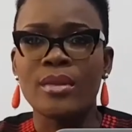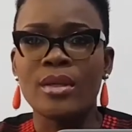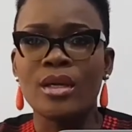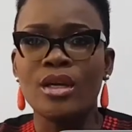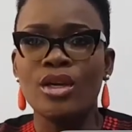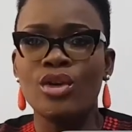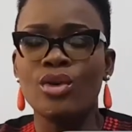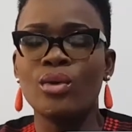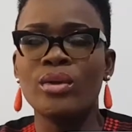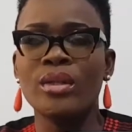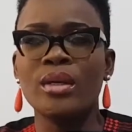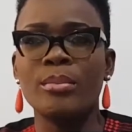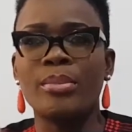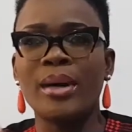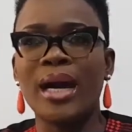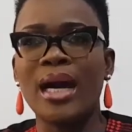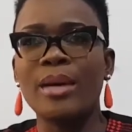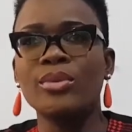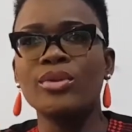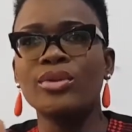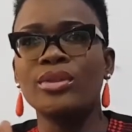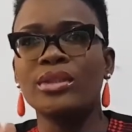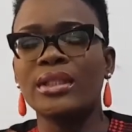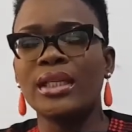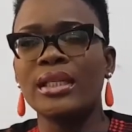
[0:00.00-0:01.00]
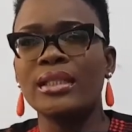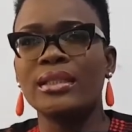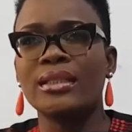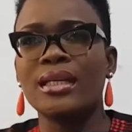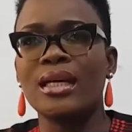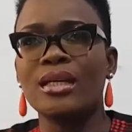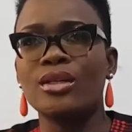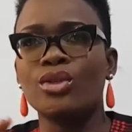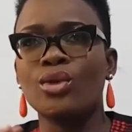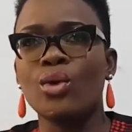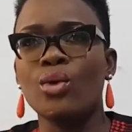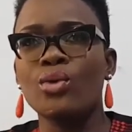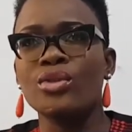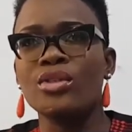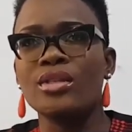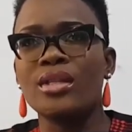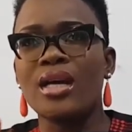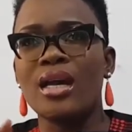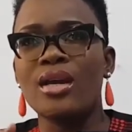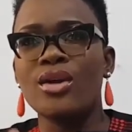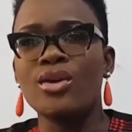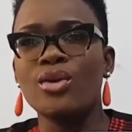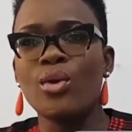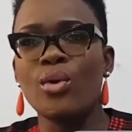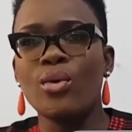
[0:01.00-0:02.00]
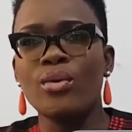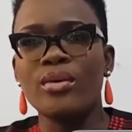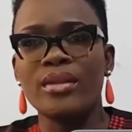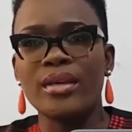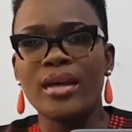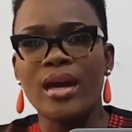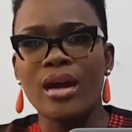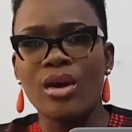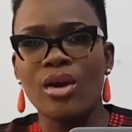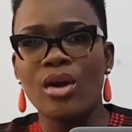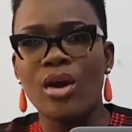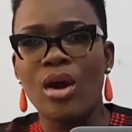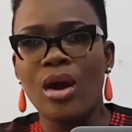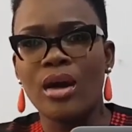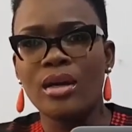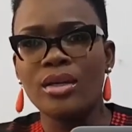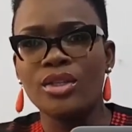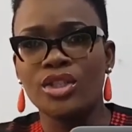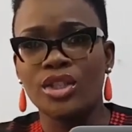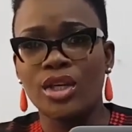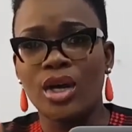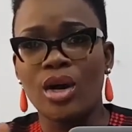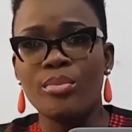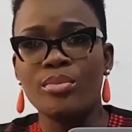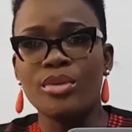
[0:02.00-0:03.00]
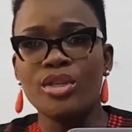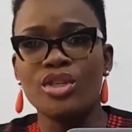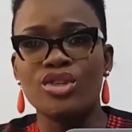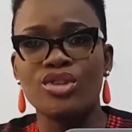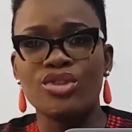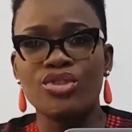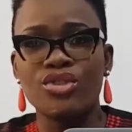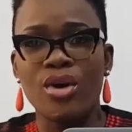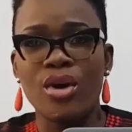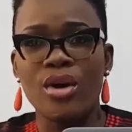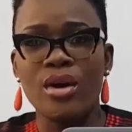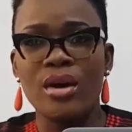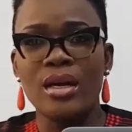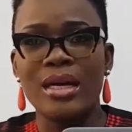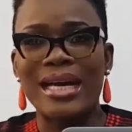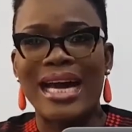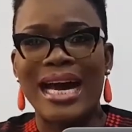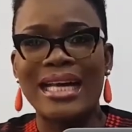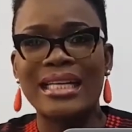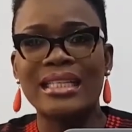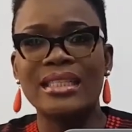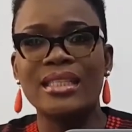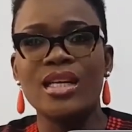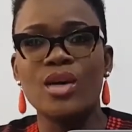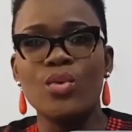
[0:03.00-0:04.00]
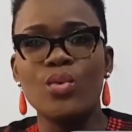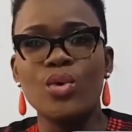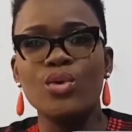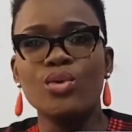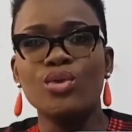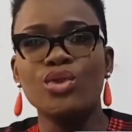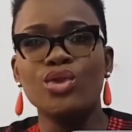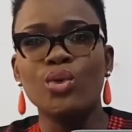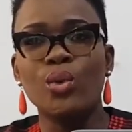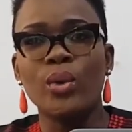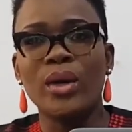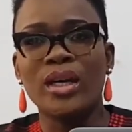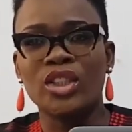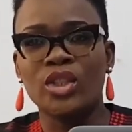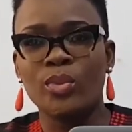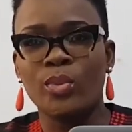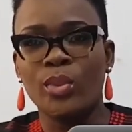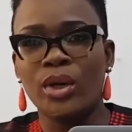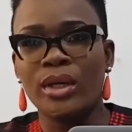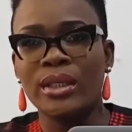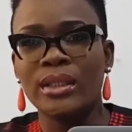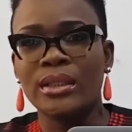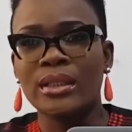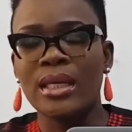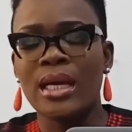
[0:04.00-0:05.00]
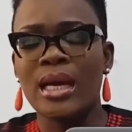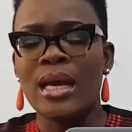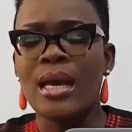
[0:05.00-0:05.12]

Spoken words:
The Bible says that those that know their God shall be strong and they will do exploit.